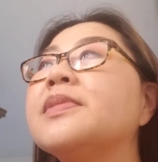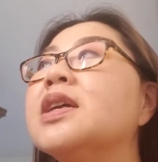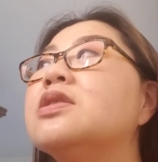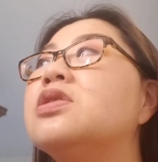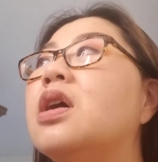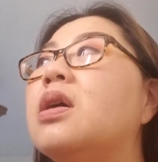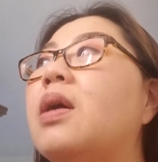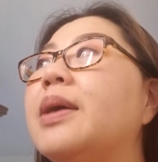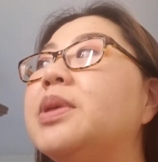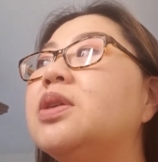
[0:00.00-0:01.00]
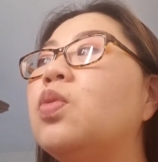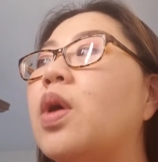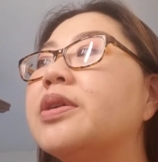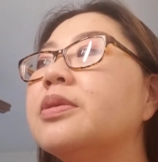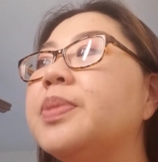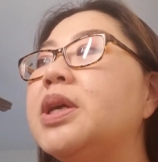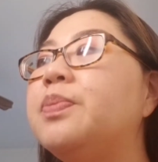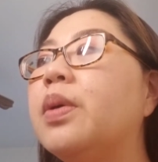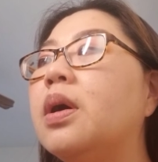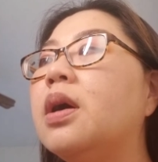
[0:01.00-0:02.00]
So, I mean, what are
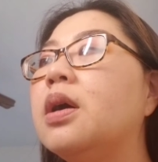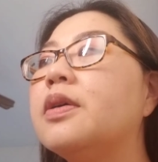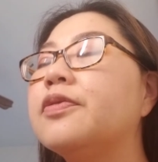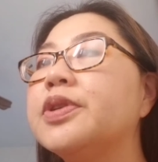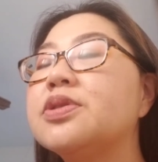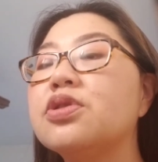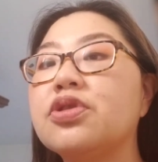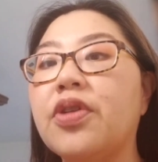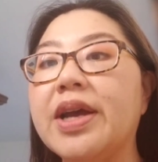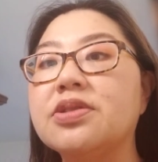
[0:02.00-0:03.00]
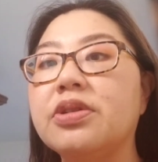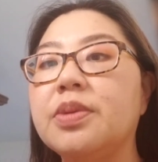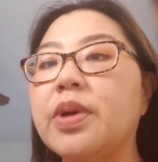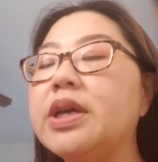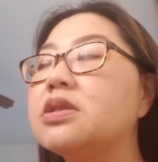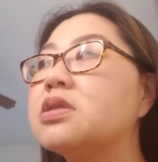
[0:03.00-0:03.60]
people, freezers for ice cream, right?